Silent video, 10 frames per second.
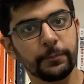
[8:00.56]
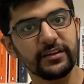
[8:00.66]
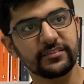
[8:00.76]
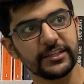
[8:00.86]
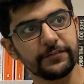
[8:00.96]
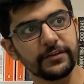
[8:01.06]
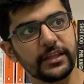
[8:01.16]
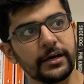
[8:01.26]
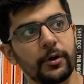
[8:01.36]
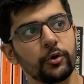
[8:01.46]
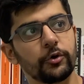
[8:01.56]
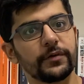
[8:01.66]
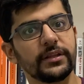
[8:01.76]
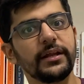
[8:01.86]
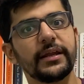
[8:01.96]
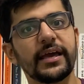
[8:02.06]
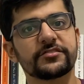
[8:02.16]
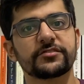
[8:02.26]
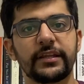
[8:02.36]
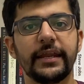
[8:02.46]
would be receiving the amount over the
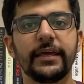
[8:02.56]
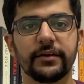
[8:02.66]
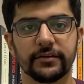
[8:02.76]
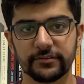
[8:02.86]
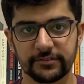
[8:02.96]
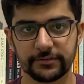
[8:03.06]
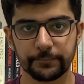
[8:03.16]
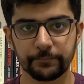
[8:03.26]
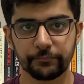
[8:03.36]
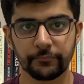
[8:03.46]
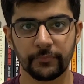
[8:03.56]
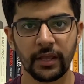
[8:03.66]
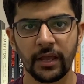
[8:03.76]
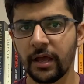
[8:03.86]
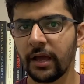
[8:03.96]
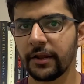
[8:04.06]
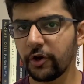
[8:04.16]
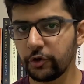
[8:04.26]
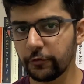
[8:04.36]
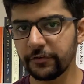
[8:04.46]
next 3 years.
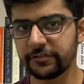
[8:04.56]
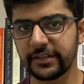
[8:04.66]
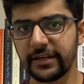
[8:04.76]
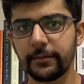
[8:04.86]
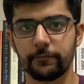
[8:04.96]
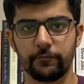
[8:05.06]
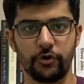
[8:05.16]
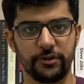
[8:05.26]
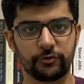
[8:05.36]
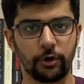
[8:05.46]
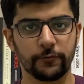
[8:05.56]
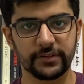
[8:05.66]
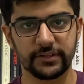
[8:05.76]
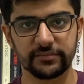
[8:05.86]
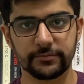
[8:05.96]
Now you would say, what is wrong with